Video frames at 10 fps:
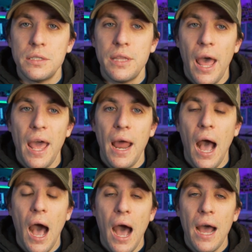that
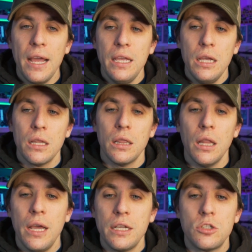I
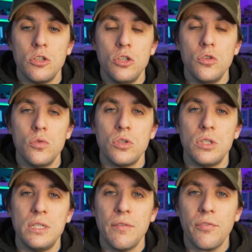like to use
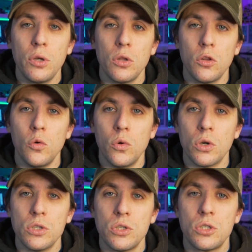different
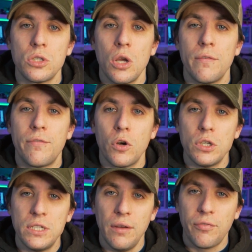lures for
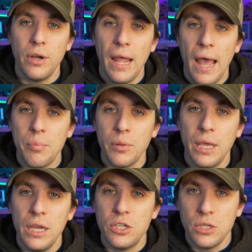different
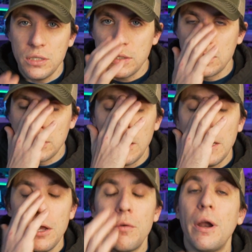applications,
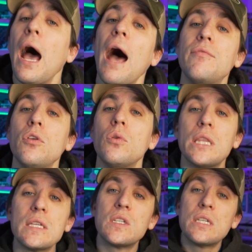right? I view it
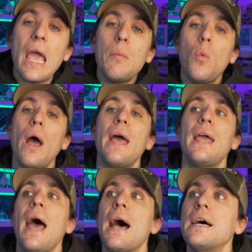the same
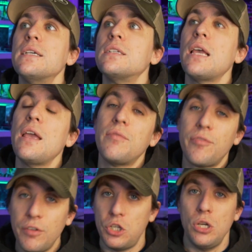way as a
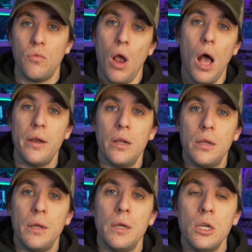fishing rod.
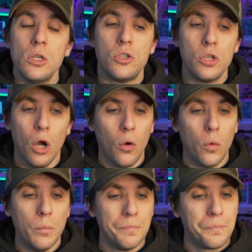So